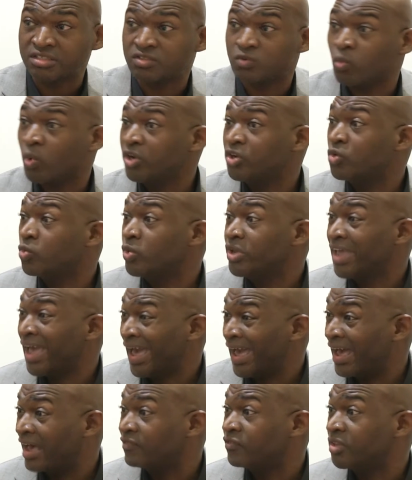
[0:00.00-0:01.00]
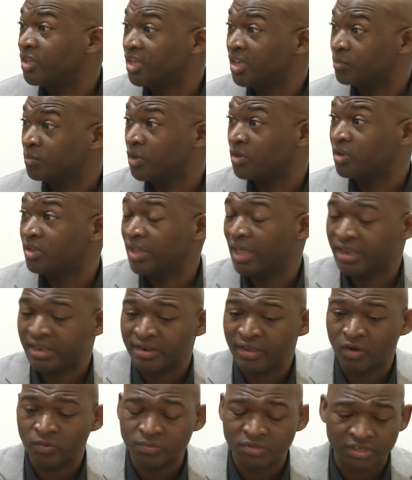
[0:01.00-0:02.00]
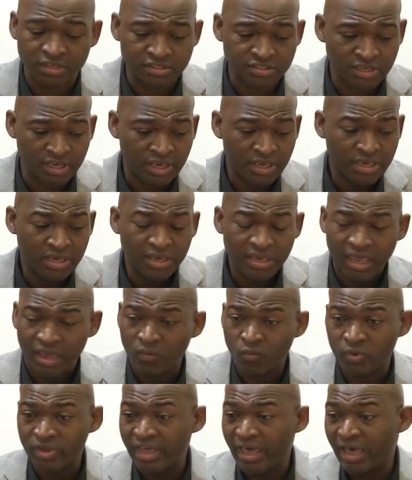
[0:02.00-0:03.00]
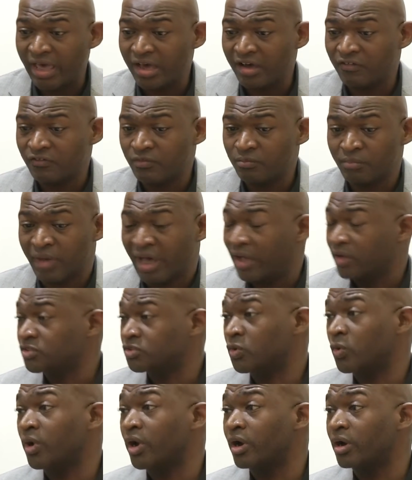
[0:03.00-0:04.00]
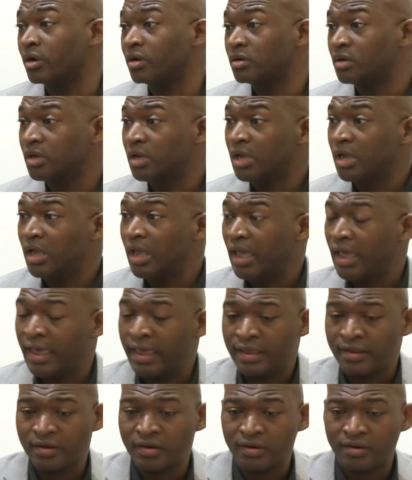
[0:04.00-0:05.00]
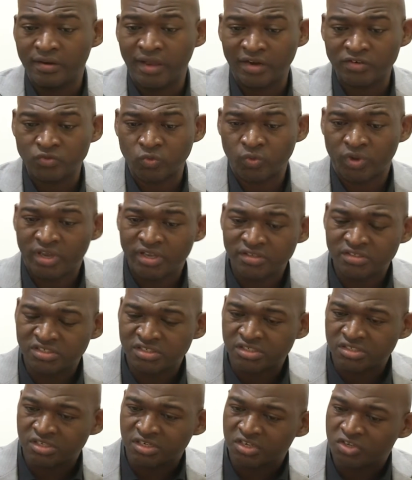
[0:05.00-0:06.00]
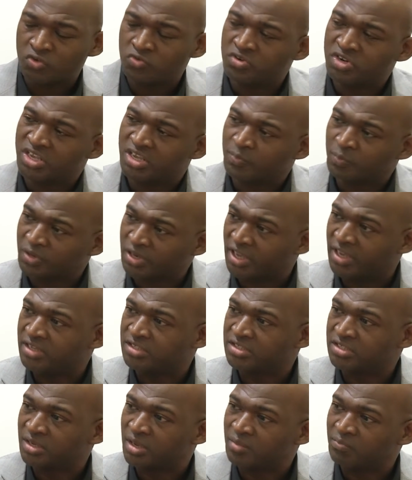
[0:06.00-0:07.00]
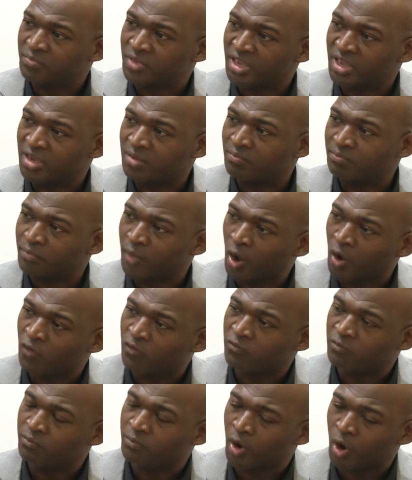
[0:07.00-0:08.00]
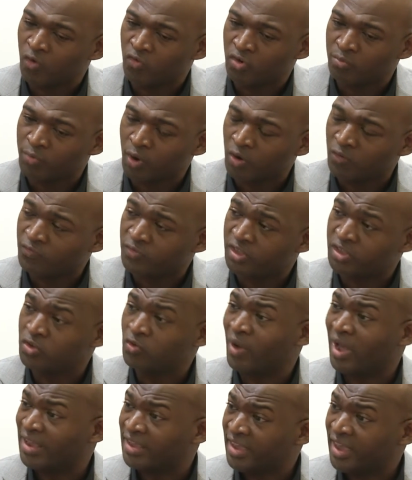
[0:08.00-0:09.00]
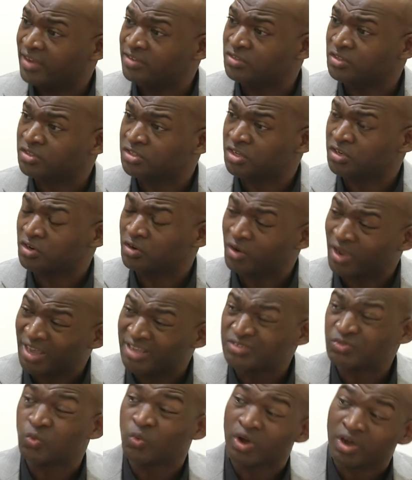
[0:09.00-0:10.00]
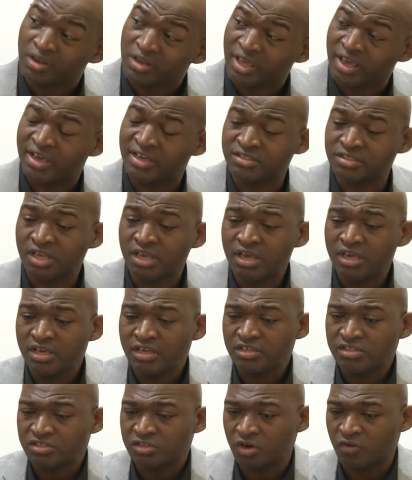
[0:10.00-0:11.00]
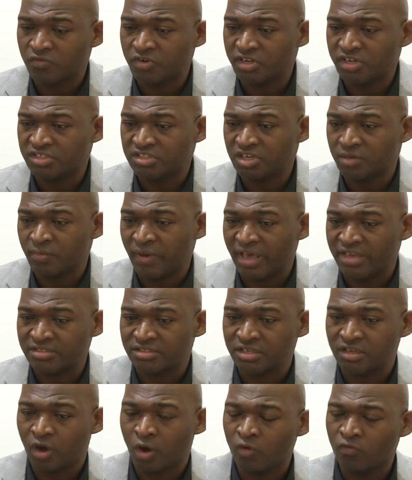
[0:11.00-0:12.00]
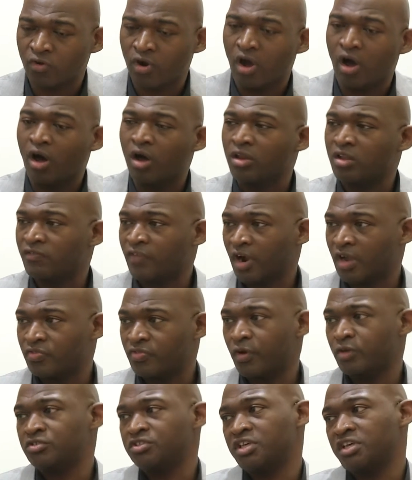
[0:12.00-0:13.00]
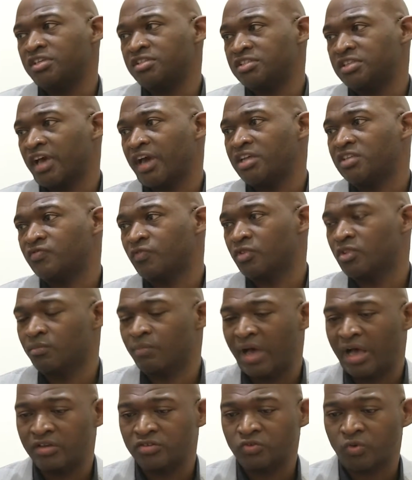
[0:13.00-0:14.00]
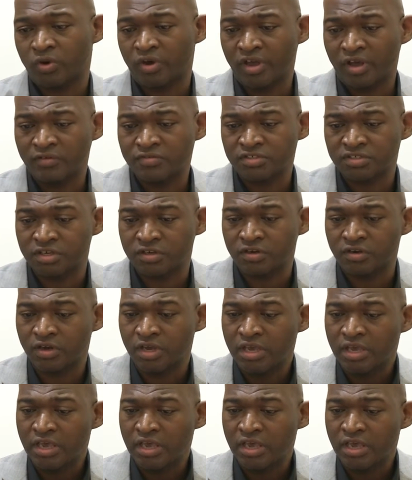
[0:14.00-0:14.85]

So what do we have in the community that can help this? And we have Miles Square. And Dr. Nguyen sits in a unique place in being over both the UI Cancer Center as well as serving in his capacity over all of our 13 sites for the Miles Square Health Center.